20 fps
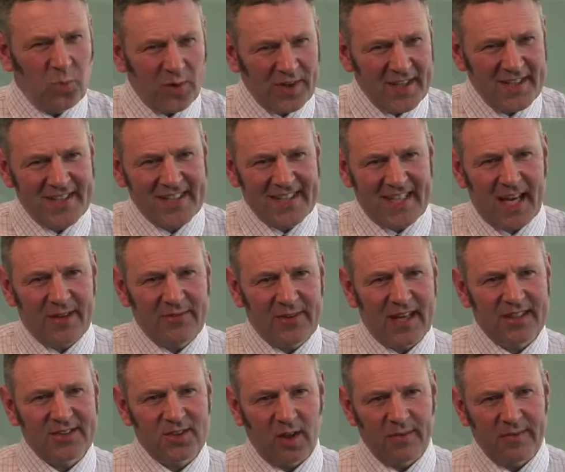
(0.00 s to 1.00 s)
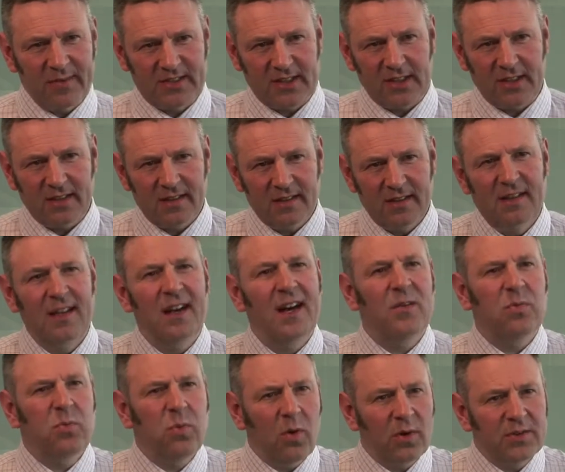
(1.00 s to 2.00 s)
What is a Cafcass officer
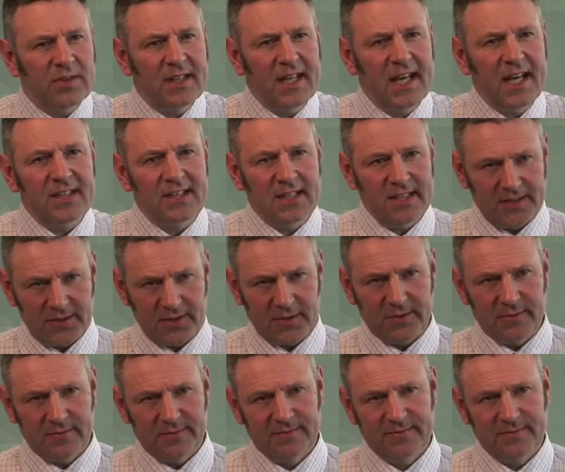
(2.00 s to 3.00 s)
and what do they actually do?